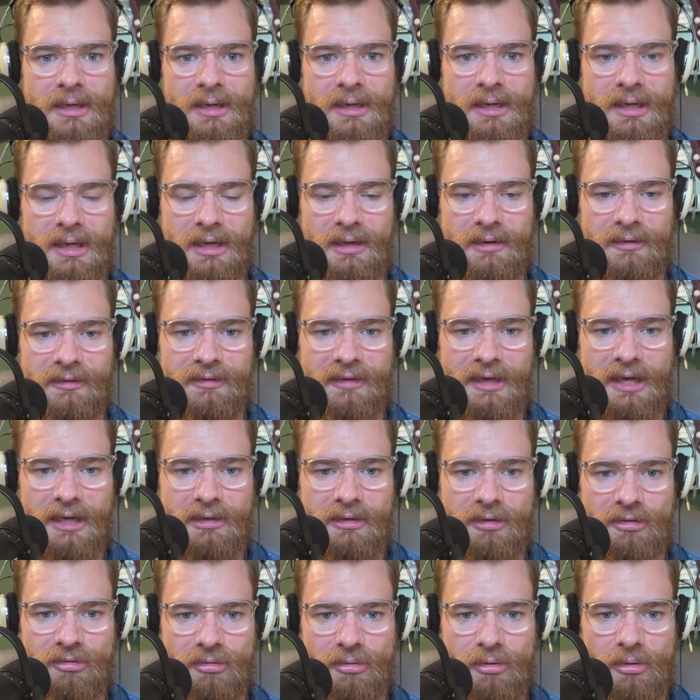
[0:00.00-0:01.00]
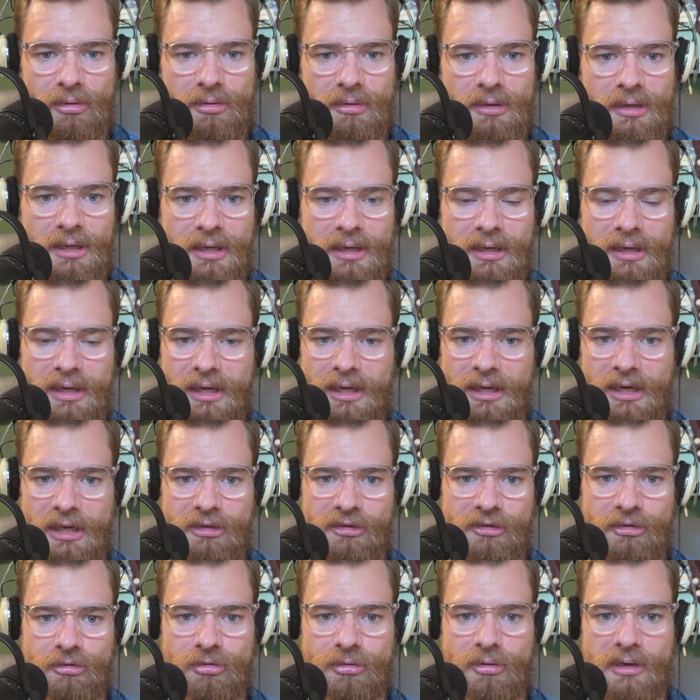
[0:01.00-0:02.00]
and side control, and I
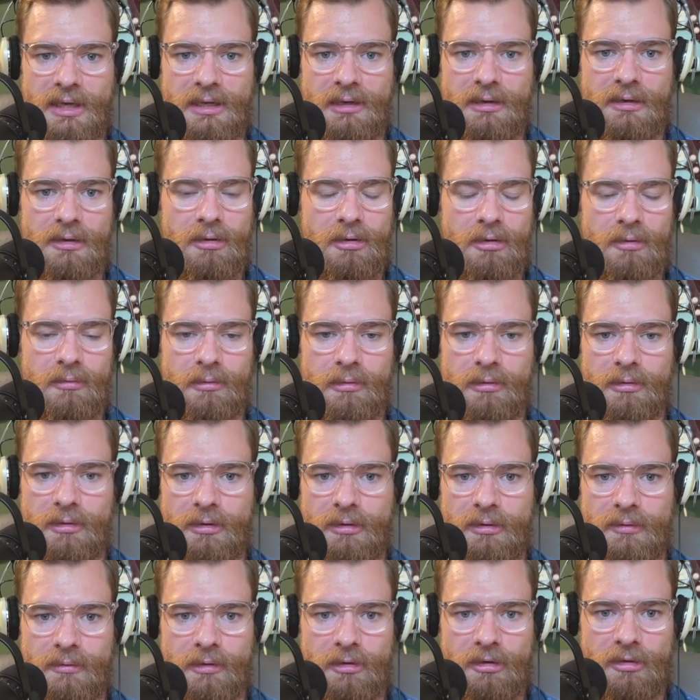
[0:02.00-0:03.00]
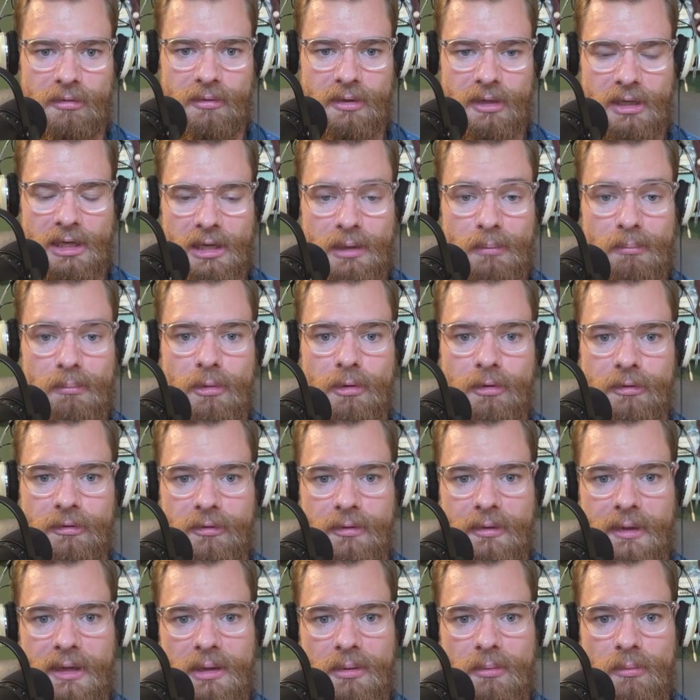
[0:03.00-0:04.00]
just trained it over and over and over again,
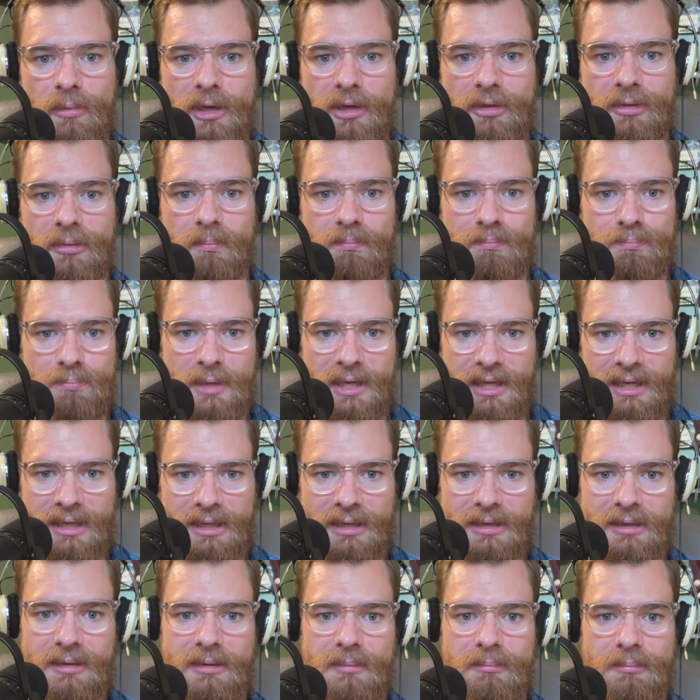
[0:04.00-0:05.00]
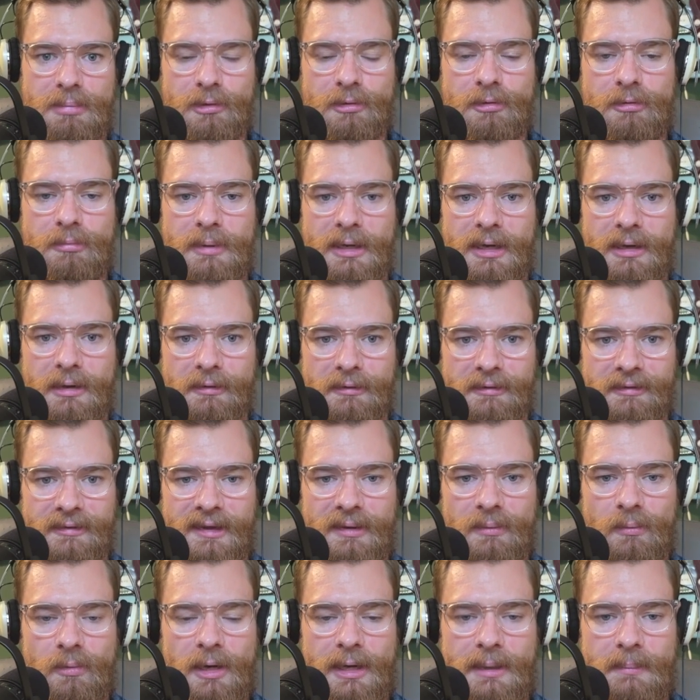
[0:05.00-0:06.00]
mostly with big blue belts
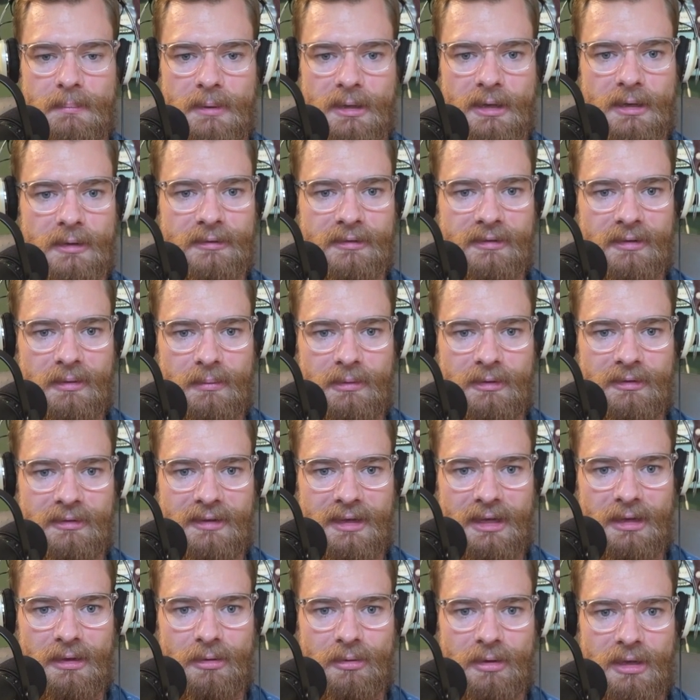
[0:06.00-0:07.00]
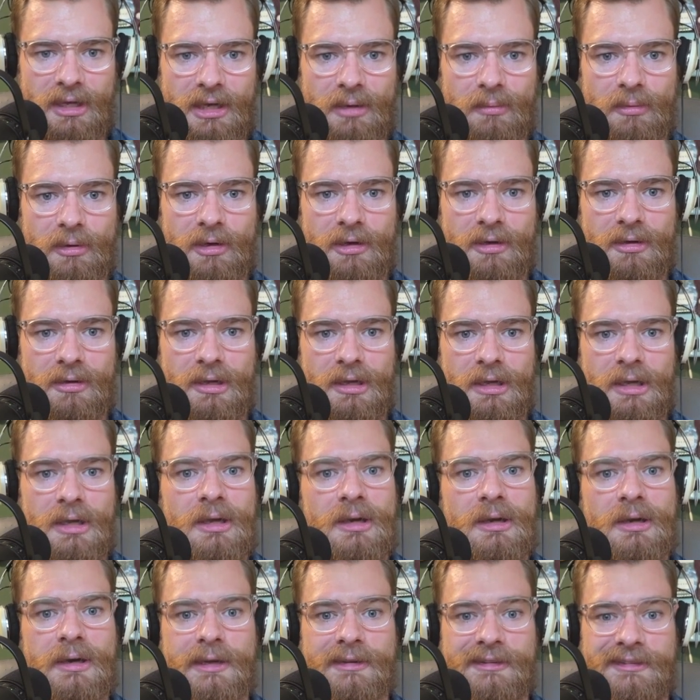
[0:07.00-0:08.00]
and white belts. I would say, okay, we're gonna
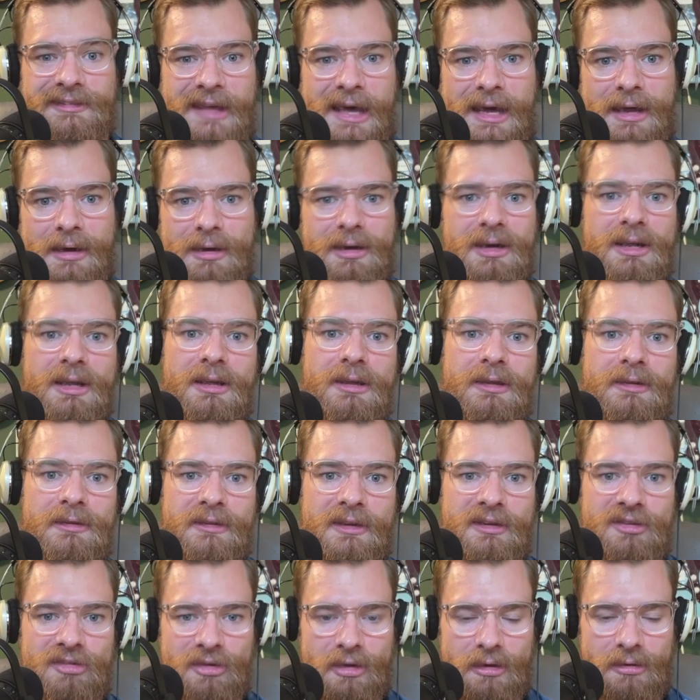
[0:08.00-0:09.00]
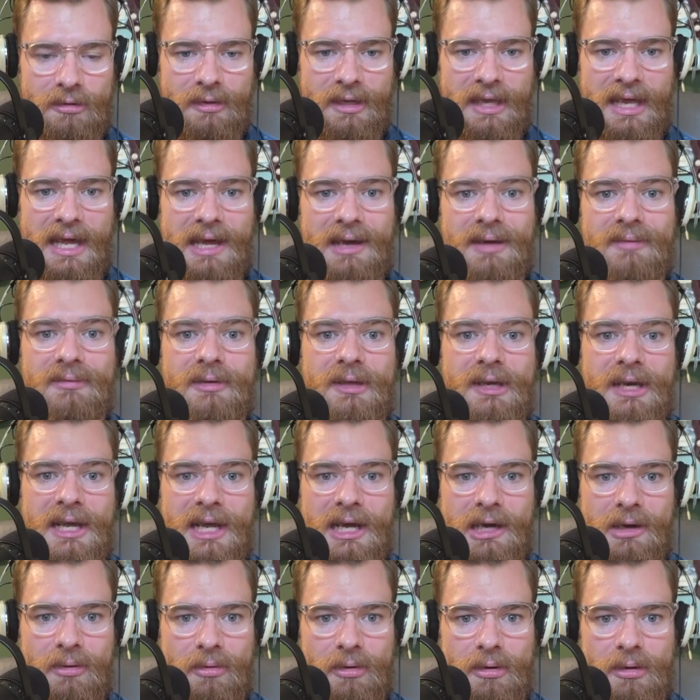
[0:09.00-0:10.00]
on Saturdays. I generally have an
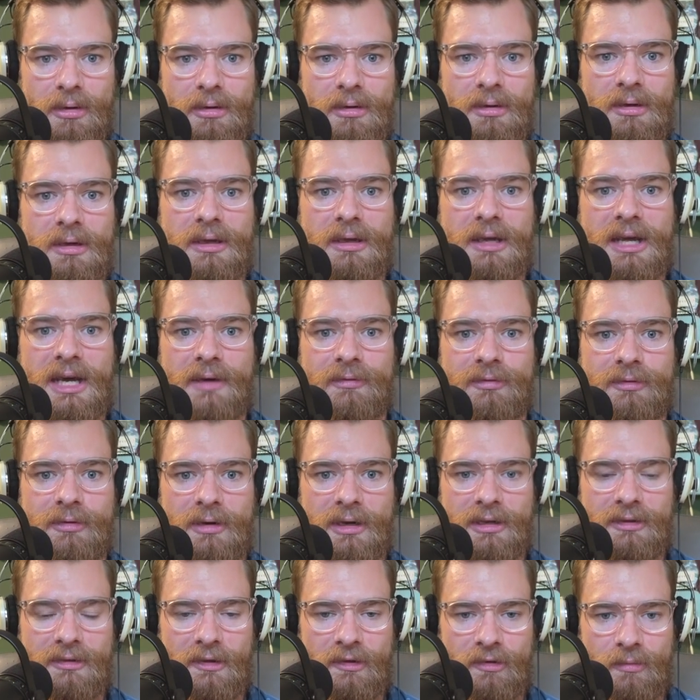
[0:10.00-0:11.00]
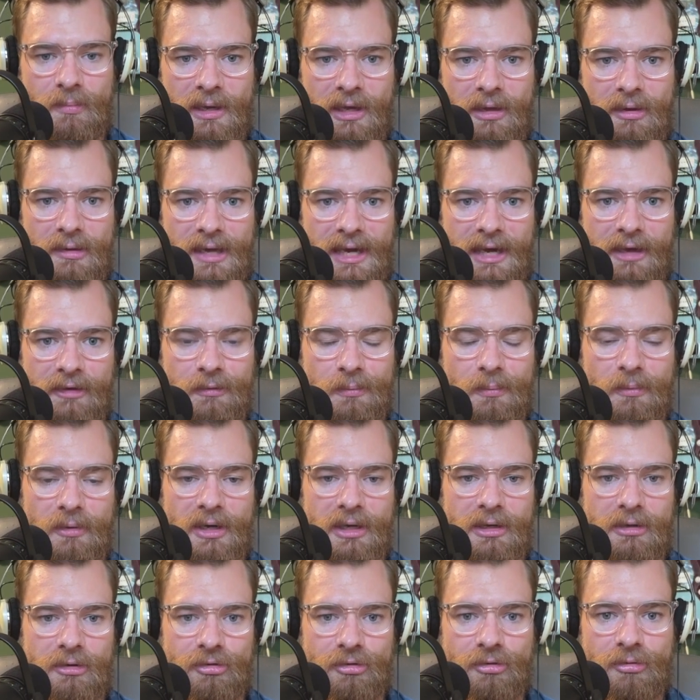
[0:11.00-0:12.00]
hour after I teach my class where
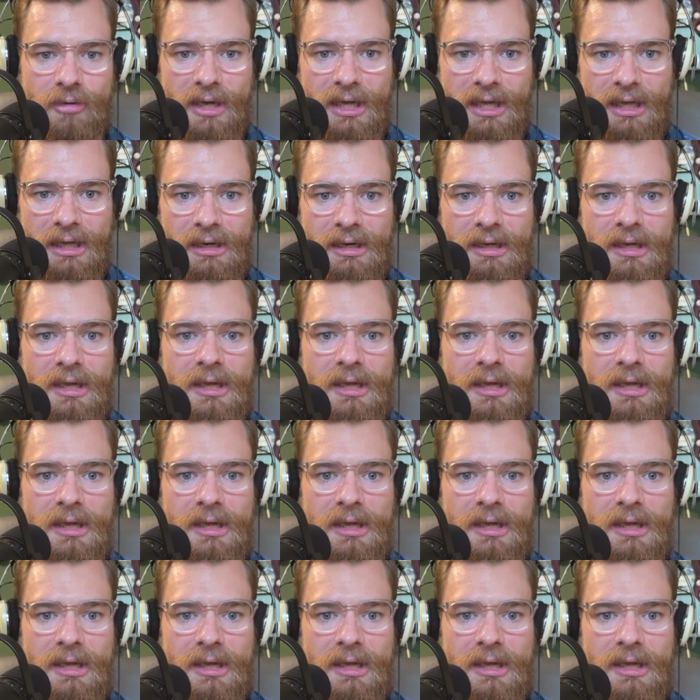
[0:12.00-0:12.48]
I can train